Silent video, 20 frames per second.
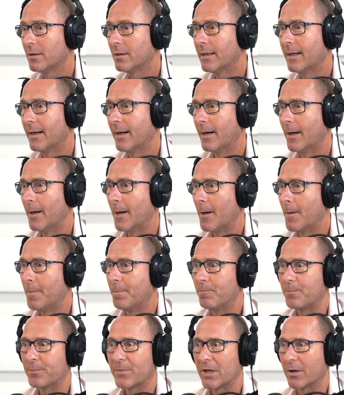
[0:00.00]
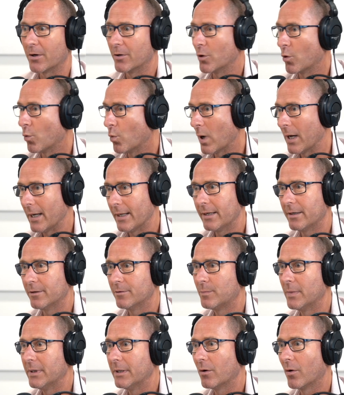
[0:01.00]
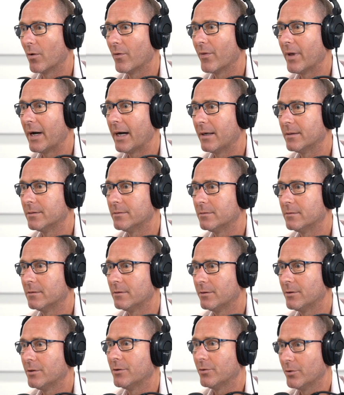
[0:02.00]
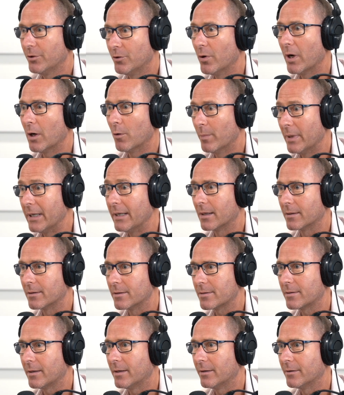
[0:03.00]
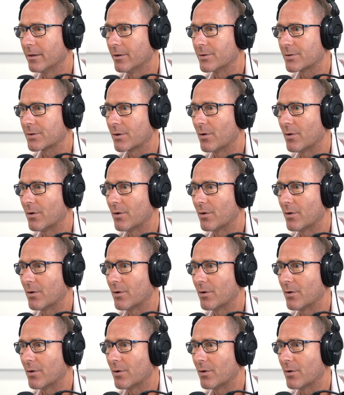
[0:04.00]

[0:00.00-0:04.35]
um, you know, you're way ahead of me on that, and you you help me understand those mm.